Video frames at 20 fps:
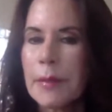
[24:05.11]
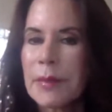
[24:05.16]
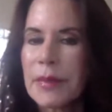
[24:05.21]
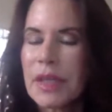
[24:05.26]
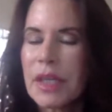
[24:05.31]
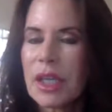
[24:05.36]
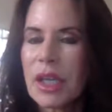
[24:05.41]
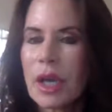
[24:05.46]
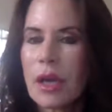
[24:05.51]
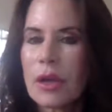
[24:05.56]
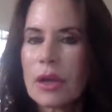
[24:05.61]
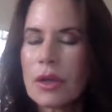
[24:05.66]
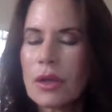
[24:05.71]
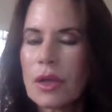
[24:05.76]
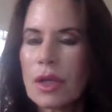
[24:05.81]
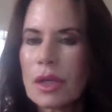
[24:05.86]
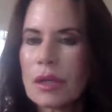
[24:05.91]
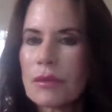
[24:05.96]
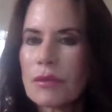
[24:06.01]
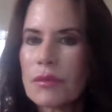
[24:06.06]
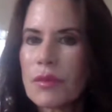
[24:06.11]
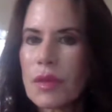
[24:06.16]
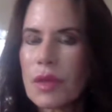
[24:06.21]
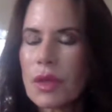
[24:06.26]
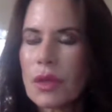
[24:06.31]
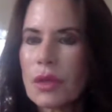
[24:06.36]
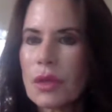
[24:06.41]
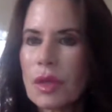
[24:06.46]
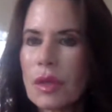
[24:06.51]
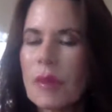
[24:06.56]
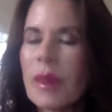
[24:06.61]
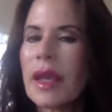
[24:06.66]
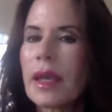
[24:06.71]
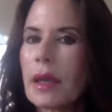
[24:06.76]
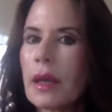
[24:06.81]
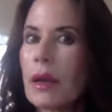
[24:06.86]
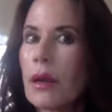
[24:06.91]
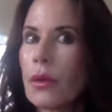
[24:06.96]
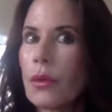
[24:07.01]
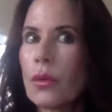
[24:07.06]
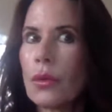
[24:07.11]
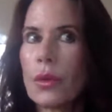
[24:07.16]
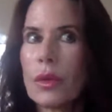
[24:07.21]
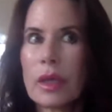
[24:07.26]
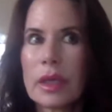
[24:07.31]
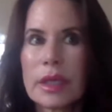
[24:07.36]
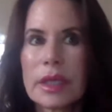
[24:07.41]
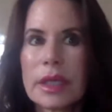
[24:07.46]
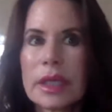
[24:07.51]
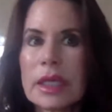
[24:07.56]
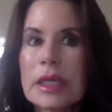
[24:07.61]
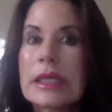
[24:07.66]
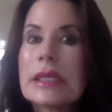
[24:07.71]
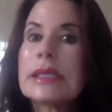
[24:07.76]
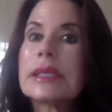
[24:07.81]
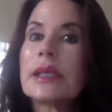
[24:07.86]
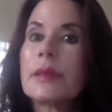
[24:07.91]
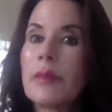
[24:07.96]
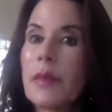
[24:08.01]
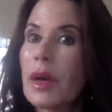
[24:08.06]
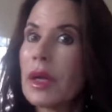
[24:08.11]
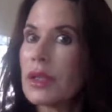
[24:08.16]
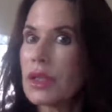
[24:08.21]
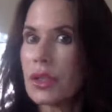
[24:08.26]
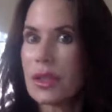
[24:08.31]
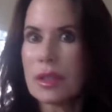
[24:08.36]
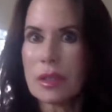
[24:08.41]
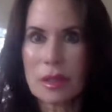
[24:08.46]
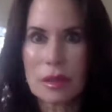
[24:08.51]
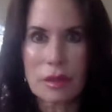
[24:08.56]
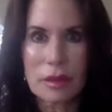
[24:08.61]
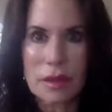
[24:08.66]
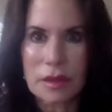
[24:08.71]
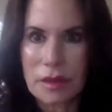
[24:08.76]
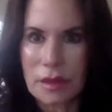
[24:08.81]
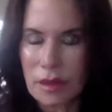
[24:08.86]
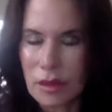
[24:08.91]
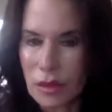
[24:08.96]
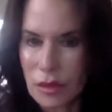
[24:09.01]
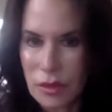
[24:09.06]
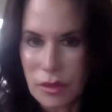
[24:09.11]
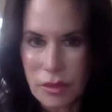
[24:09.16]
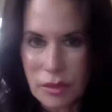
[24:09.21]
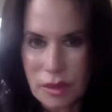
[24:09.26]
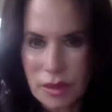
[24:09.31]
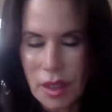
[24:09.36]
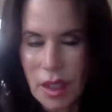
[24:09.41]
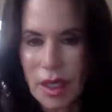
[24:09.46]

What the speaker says: you know, you can make really much easier decisions,